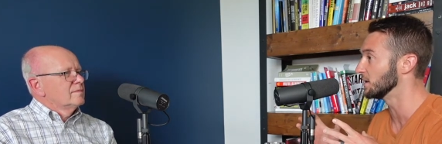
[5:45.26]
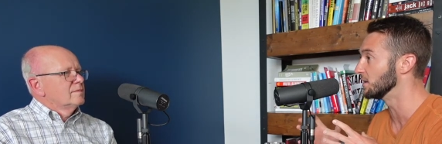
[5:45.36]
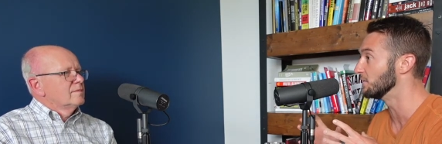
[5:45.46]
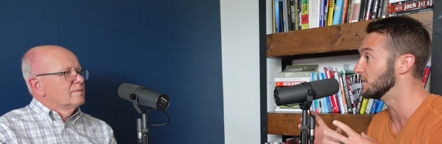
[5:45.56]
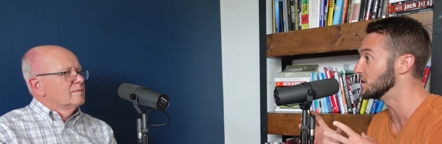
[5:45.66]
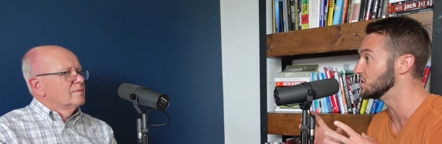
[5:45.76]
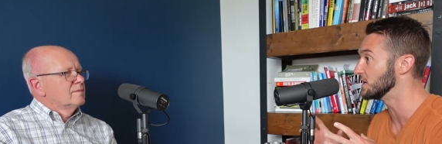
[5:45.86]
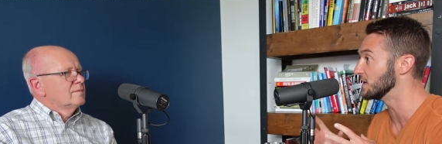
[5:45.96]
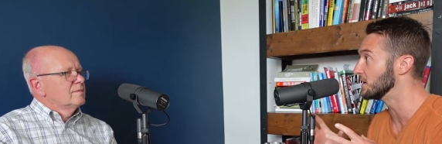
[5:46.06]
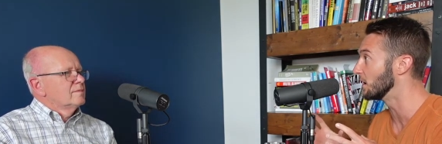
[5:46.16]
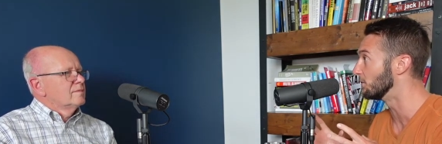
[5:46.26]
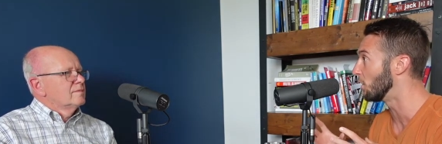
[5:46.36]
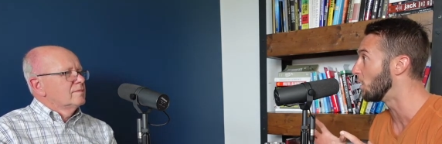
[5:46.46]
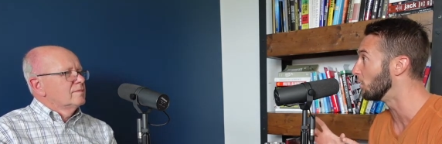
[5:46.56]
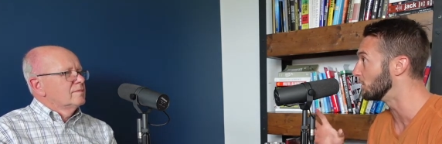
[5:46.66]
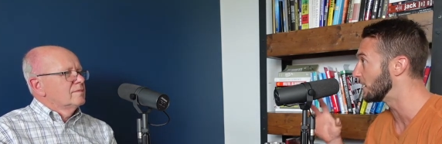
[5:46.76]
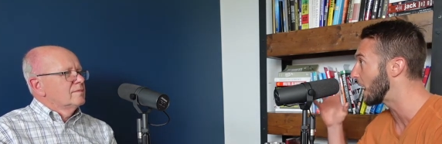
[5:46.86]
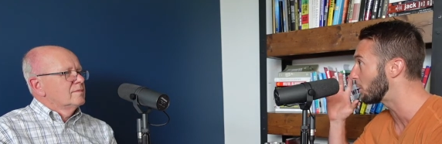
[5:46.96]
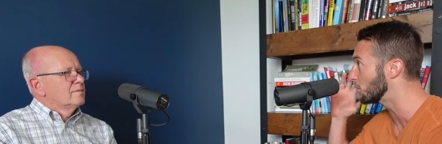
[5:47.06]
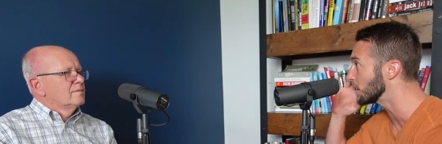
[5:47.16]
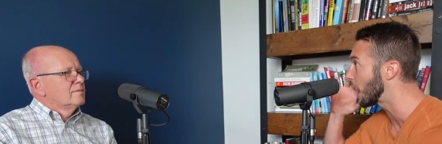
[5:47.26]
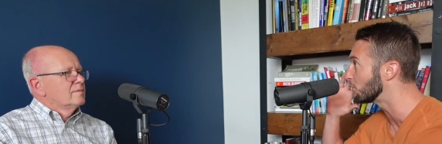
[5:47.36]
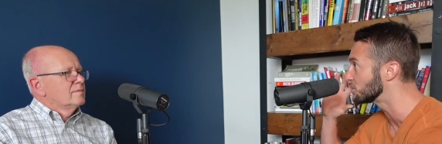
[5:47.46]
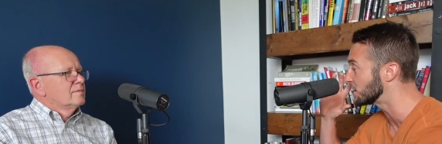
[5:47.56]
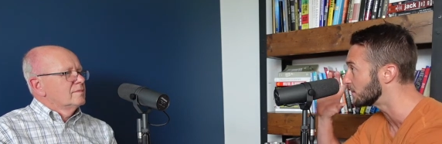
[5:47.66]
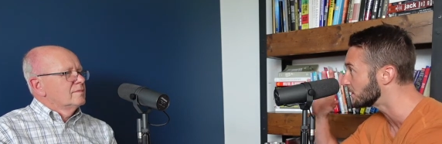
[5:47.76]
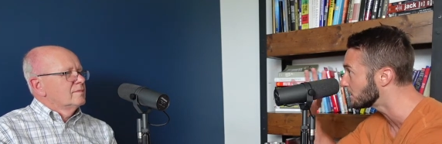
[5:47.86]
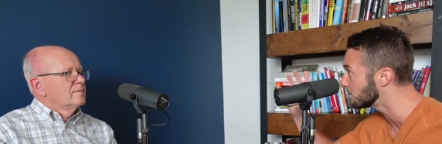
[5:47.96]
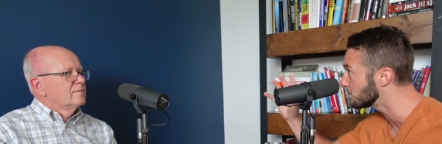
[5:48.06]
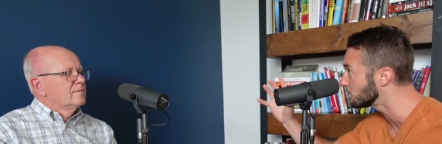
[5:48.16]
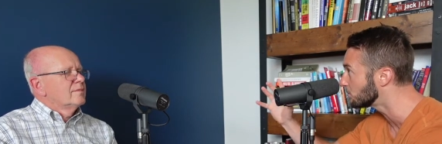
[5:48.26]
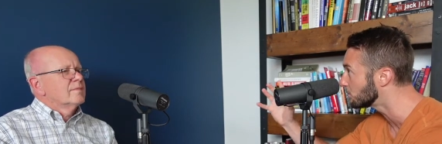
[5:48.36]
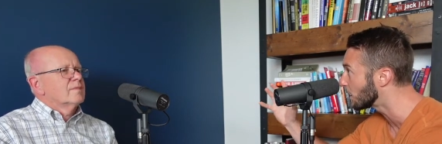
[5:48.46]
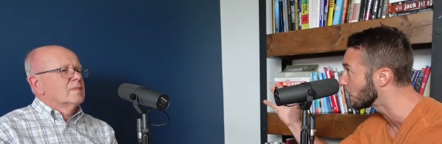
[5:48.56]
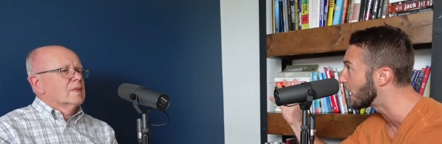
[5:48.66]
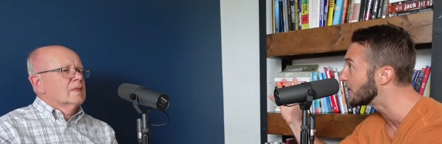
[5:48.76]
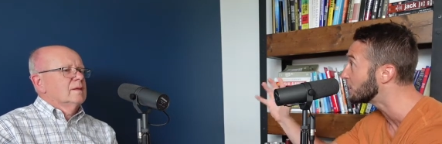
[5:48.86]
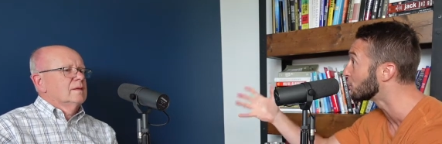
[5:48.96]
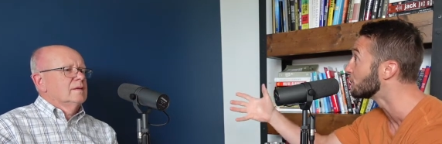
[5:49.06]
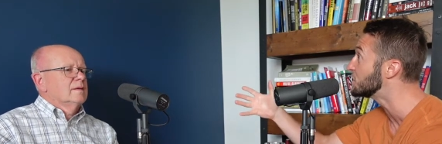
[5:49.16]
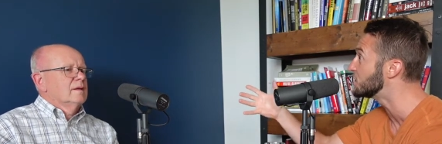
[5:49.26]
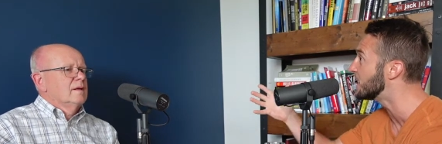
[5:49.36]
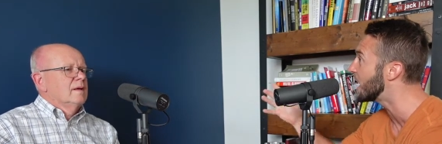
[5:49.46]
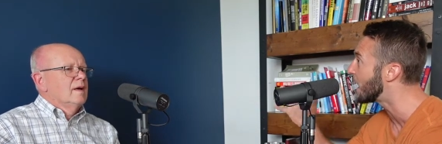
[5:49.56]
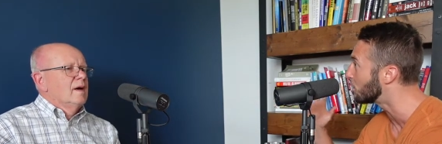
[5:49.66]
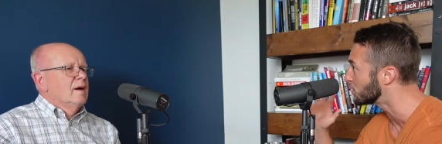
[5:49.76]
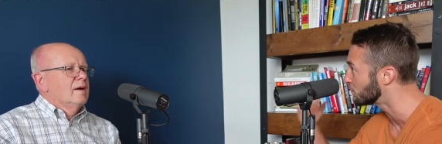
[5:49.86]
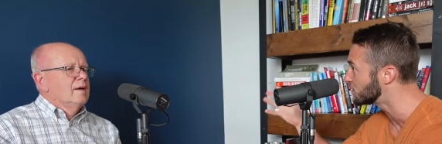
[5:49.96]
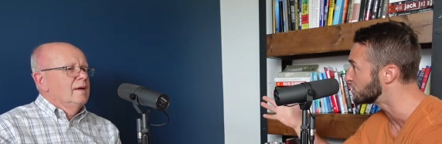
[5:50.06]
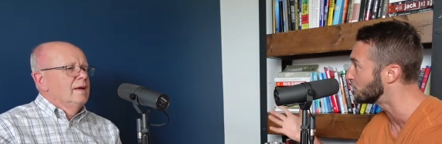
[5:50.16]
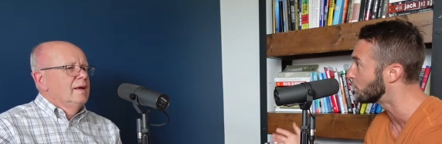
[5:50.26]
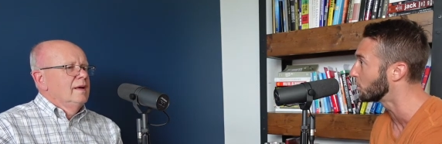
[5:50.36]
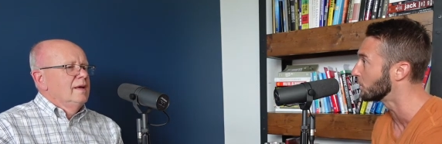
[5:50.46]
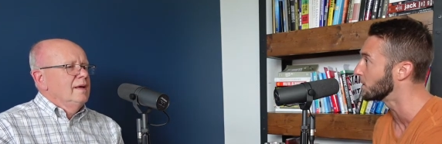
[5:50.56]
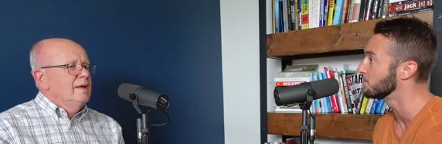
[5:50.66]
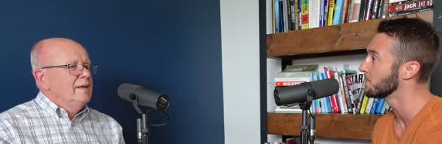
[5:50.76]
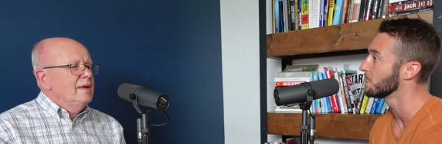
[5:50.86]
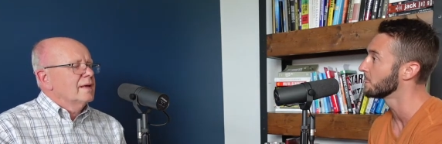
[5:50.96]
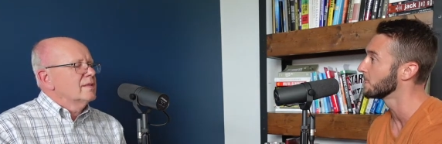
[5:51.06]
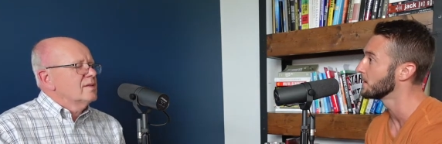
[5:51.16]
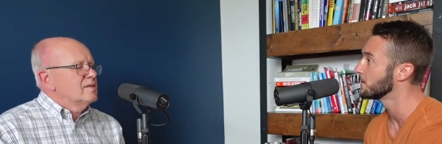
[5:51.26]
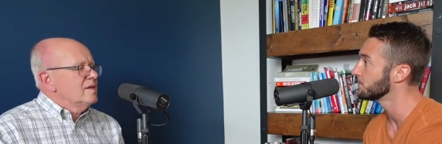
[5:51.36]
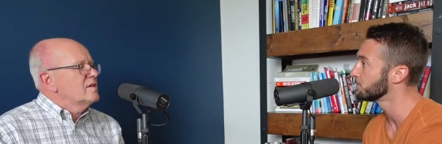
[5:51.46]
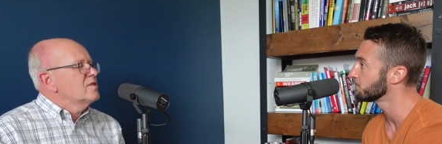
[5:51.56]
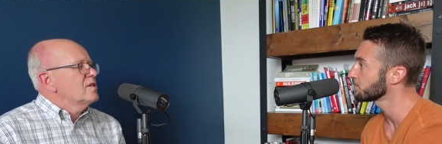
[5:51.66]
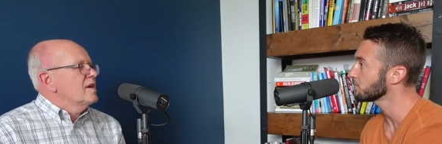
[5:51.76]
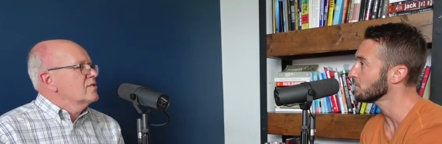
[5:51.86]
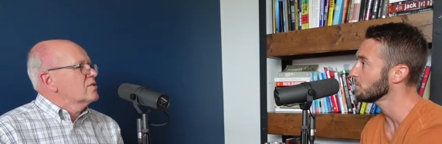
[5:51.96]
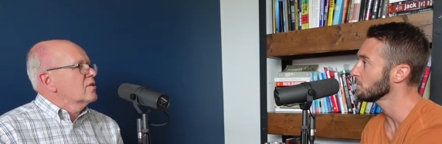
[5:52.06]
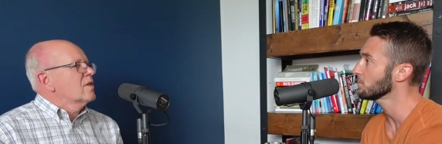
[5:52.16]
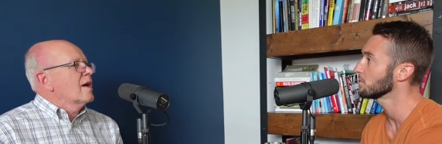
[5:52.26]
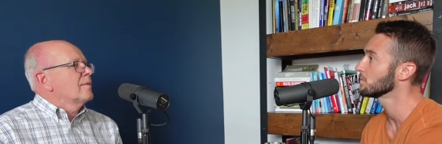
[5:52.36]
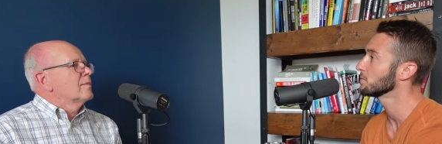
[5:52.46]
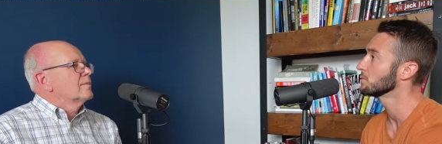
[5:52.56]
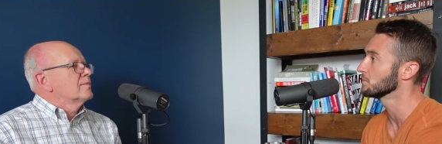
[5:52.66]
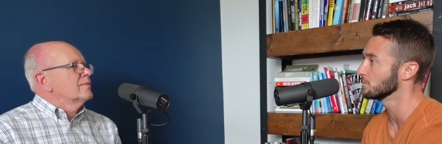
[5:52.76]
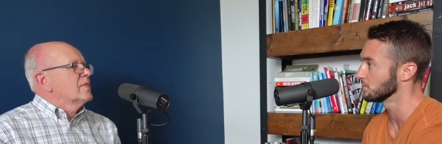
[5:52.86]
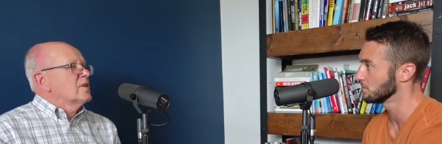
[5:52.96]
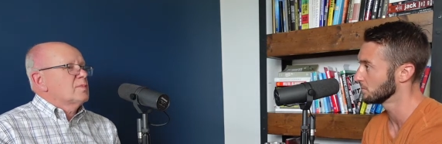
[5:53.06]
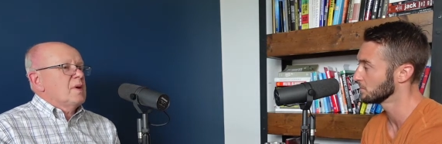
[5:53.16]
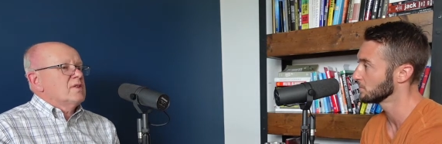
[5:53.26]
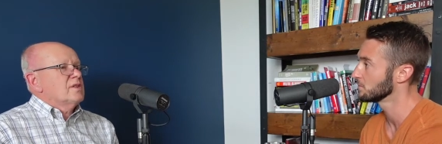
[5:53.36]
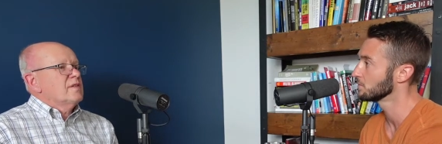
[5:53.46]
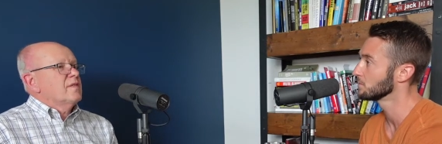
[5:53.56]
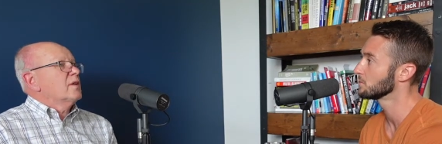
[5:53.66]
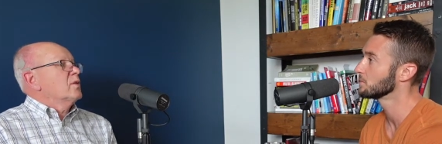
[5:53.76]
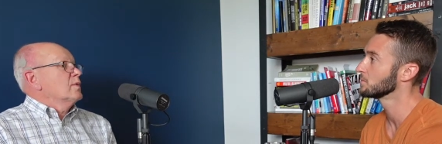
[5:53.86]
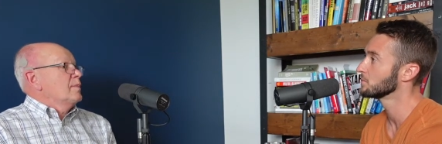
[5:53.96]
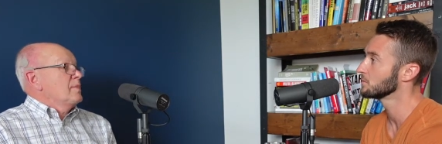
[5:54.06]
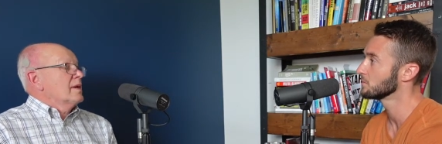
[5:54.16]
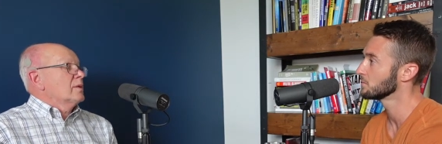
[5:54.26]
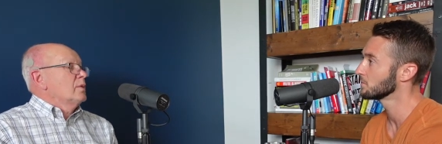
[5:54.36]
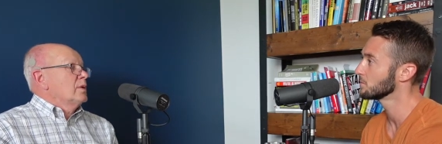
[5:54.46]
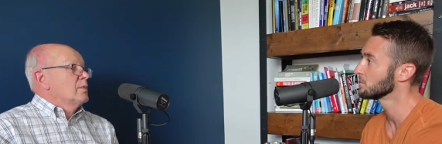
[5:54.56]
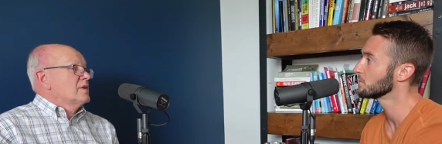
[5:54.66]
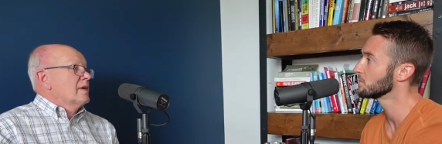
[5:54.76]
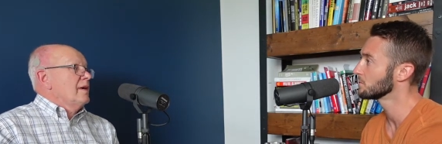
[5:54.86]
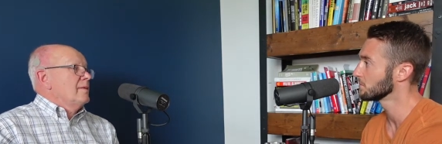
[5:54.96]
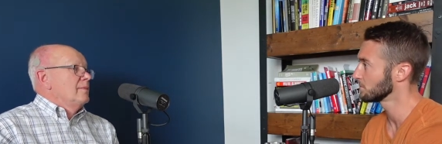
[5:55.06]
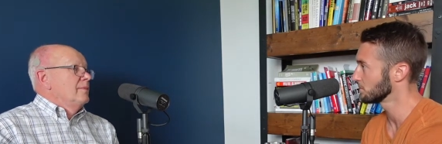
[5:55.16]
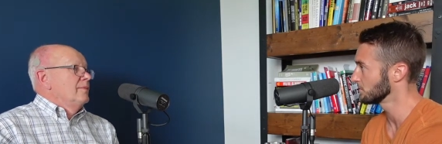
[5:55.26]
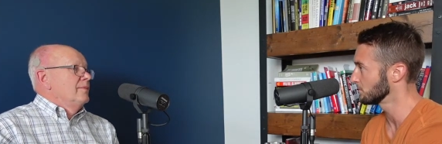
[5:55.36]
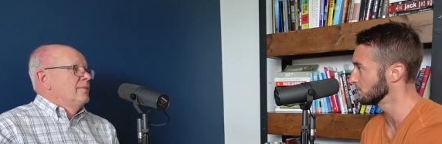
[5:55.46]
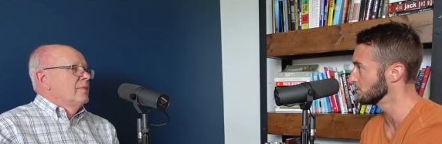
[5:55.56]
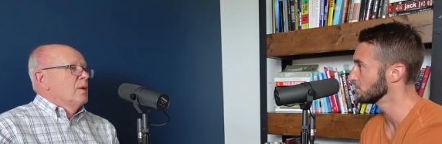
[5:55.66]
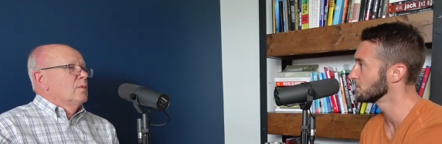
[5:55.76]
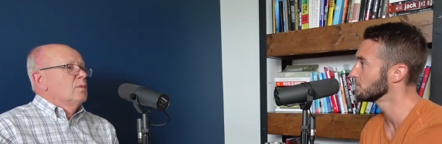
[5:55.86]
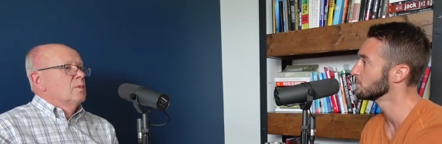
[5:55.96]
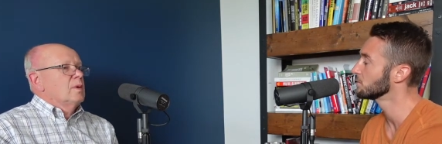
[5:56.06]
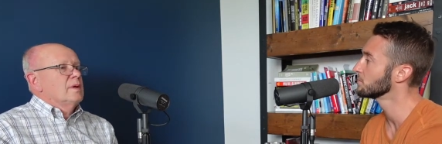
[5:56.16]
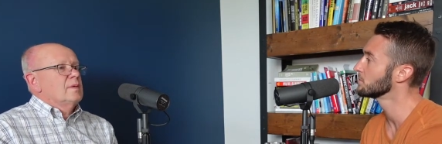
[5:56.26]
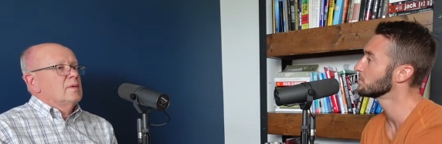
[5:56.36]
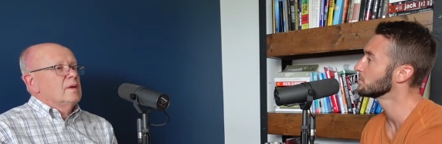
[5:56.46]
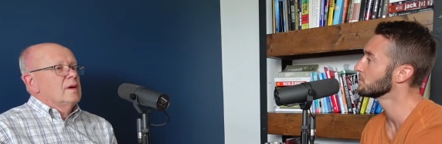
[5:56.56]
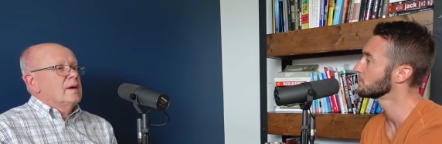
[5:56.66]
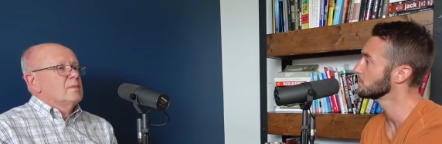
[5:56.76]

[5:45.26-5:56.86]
Speaker 1: the vision evolve, and how, how is it aligning your vision now, your vision forward?
Speaker 2: Yeah, the city's changed a lot, mm-hmm. especially if I go right back to when I was a kid. Mm-hmm. When I